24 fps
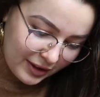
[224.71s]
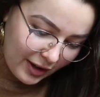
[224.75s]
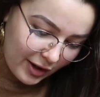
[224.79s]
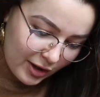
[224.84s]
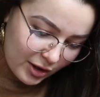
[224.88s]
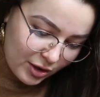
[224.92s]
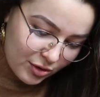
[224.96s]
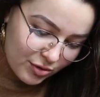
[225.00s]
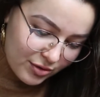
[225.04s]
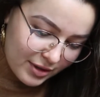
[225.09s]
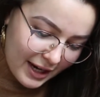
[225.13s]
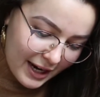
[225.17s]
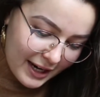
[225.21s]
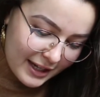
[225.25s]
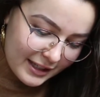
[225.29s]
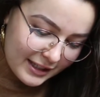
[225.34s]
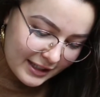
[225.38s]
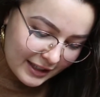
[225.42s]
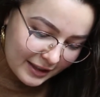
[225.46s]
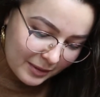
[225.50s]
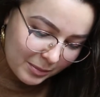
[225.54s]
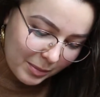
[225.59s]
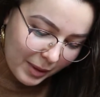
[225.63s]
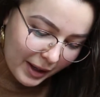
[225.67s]
are
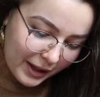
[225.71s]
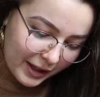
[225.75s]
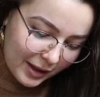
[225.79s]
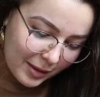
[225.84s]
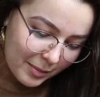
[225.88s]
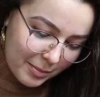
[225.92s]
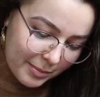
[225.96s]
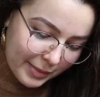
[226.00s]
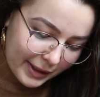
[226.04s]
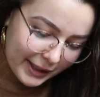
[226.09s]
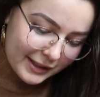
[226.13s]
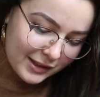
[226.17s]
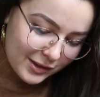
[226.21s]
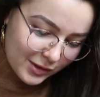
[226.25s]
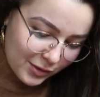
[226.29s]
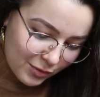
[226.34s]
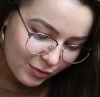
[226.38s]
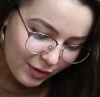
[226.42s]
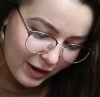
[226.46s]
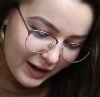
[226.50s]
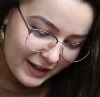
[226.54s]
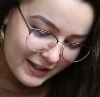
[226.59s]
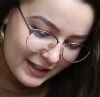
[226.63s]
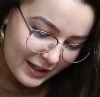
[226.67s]
created by combining
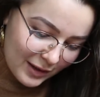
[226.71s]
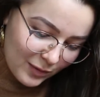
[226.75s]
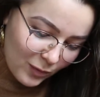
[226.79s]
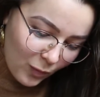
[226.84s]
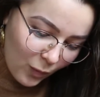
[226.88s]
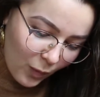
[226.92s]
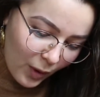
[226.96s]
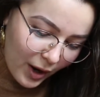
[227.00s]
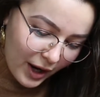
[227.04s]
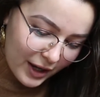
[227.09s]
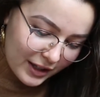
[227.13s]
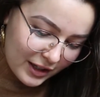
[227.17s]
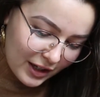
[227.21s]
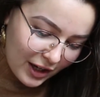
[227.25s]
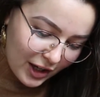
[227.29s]
red and white